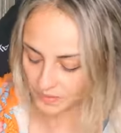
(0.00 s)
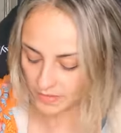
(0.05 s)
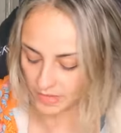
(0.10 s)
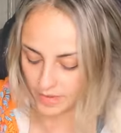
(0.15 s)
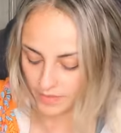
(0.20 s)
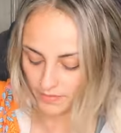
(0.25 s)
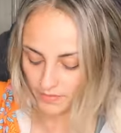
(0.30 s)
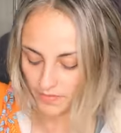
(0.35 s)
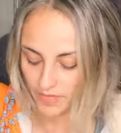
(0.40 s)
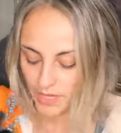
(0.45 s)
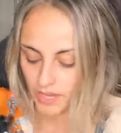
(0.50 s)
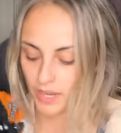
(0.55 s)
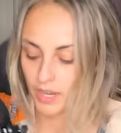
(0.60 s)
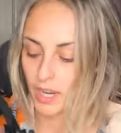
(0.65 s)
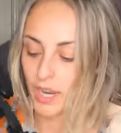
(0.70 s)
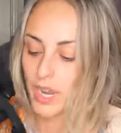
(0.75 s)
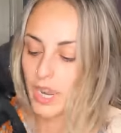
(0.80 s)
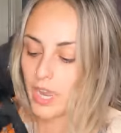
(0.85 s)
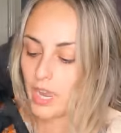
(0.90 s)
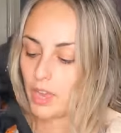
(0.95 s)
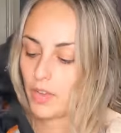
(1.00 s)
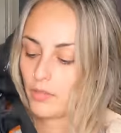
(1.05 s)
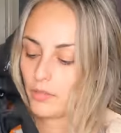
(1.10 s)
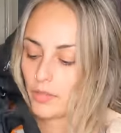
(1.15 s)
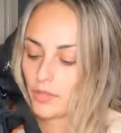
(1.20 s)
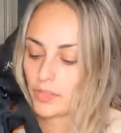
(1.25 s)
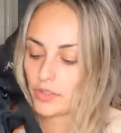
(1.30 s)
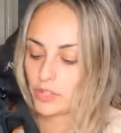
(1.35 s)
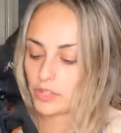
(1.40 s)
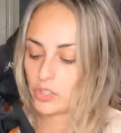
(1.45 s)
And then I
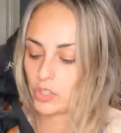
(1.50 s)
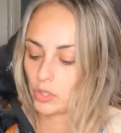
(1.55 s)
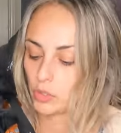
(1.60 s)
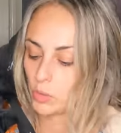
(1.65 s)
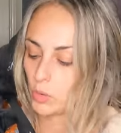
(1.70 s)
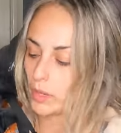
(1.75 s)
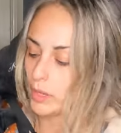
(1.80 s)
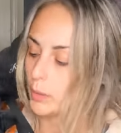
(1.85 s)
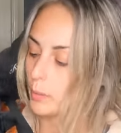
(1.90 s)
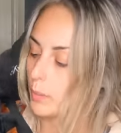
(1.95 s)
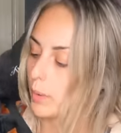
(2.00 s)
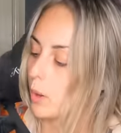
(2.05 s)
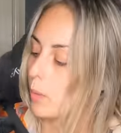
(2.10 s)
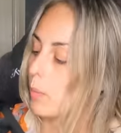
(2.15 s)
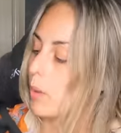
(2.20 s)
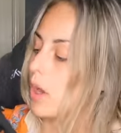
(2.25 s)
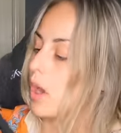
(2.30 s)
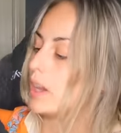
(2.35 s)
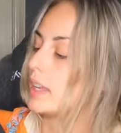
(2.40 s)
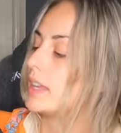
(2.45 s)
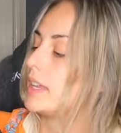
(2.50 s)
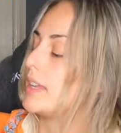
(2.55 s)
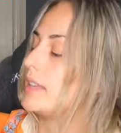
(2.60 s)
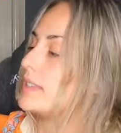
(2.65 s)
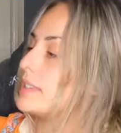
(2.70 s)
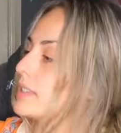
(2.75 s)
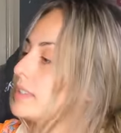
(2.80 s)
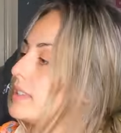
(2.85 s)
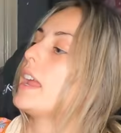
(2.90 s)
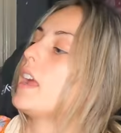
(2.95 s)
have the two hip belt
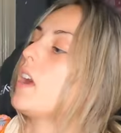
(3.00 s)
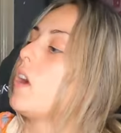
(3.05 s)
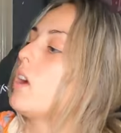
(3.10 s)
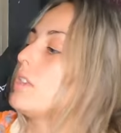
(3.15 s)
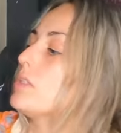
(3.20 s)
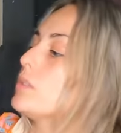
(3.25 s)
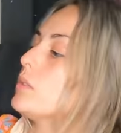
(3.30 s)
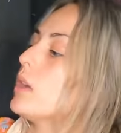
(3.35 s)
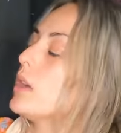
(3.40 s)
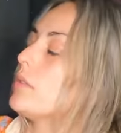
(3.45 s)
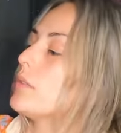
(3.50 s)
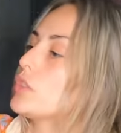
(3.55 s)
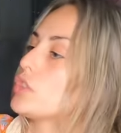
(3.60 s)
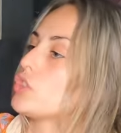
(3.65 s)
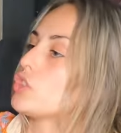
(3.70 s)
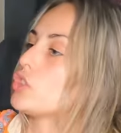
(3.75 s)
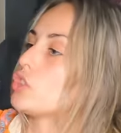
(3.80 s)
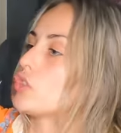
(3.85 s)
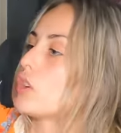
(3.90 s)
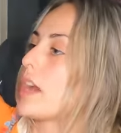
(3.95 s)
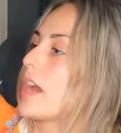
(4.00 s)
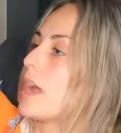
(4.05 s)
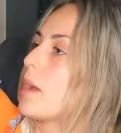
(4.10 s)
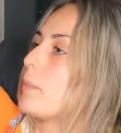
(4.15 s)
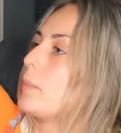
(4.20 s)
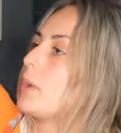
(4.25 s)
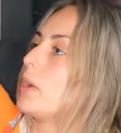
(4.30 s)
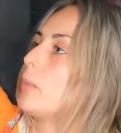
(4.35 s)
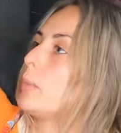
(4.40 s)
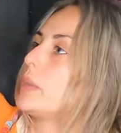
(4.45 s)
pockets. I also have a
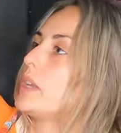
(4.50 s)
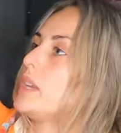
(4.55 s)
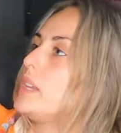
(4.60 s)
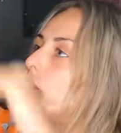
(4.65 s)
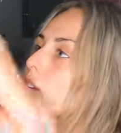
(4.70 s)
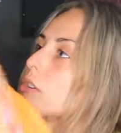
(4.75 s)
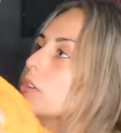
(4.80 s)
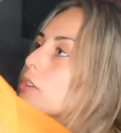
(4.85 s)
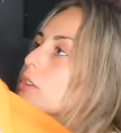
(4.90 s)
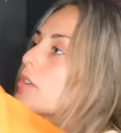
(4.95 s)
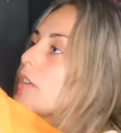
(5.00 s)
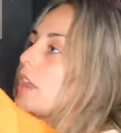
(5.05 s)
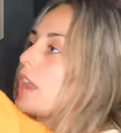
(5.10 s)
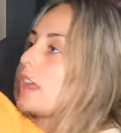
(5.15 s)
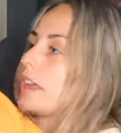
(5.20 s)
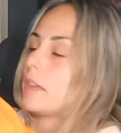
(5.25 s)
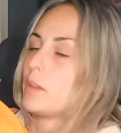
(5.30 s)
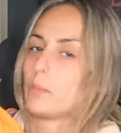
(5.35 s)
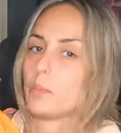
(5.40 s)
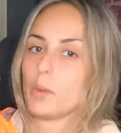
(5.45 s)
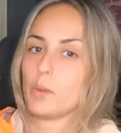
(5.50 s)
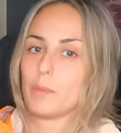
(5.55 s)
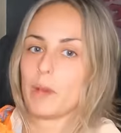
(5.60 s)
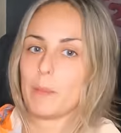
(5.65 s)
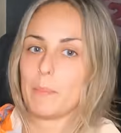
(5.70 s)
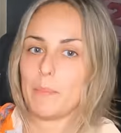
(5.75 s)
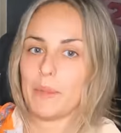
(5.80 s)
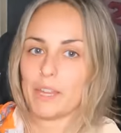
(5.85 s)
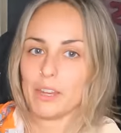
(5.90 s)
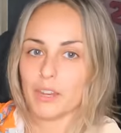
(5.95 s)
strap up here that I can put my
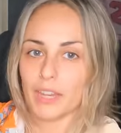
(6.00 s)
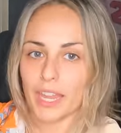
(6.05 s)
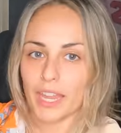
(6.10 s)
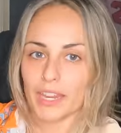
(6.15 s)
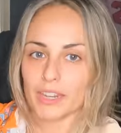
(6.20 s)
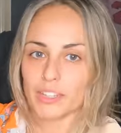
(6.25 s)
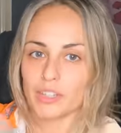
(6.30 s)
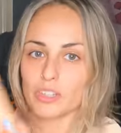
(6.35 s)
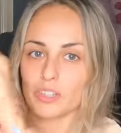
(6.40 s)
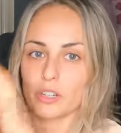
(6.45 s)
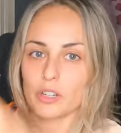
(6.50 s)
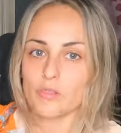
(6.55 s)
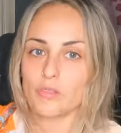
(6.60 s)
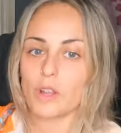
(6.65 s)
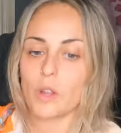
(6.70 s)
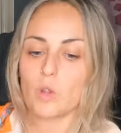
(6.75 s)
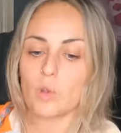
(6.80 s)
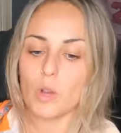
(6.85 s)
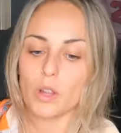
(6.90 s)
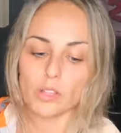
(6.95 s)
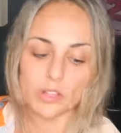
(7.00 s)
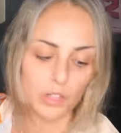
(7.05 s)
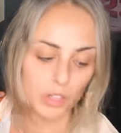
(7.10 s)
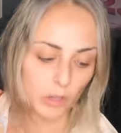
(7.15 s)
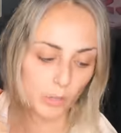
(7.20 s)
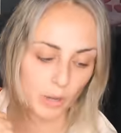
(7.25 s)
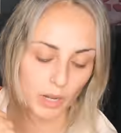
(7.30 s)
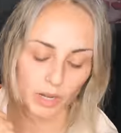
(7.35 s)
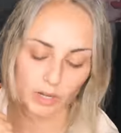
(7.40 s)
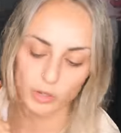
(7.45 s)
bear canister if I want to,
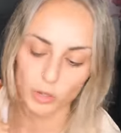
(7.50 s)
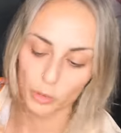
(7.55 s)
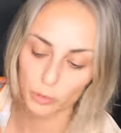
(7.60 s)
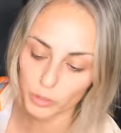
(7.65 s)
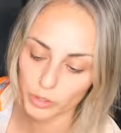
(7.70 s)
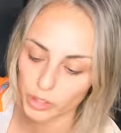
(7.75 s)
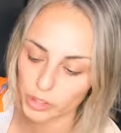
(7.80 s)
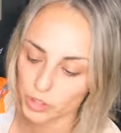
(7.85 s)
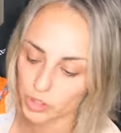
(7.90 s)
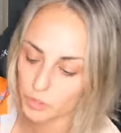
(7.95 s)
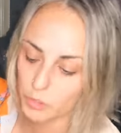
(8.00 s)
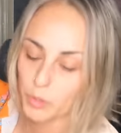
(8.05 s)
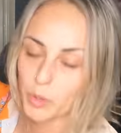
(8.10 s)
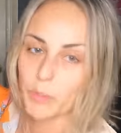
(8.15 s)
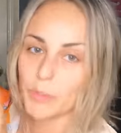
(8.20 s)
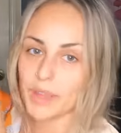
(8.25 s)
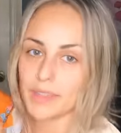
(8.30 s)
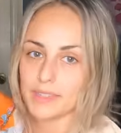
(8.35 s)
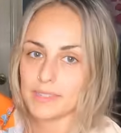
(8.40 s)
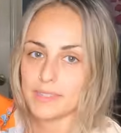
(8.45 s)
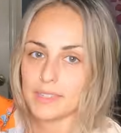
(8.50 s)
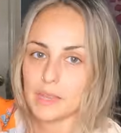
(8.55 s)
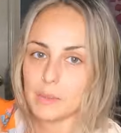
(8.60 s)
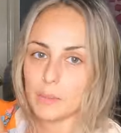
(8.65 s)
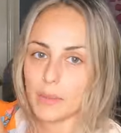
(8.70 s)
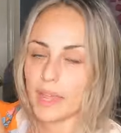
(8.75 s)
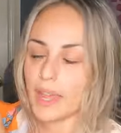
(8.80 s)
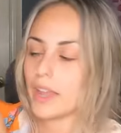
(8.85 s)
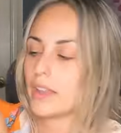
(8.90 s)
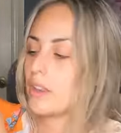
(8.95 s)
but I normally just put my sit
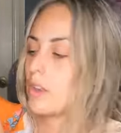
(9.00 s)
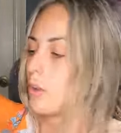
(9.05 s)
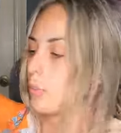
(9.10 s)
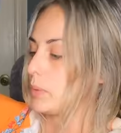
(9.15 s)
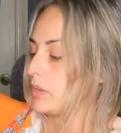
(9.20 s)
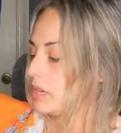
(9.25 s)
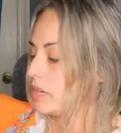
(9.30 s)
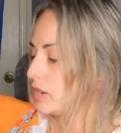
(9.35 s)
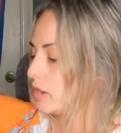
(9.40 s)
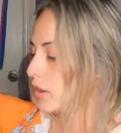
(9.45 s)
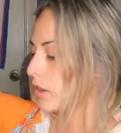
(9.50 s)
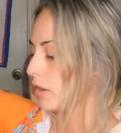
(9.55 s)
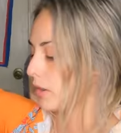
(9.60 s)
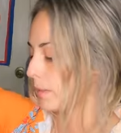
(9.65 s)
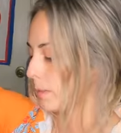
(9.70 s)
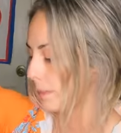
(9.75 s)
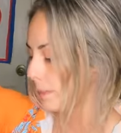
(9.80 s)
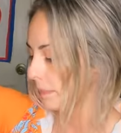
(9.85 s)
pad up here.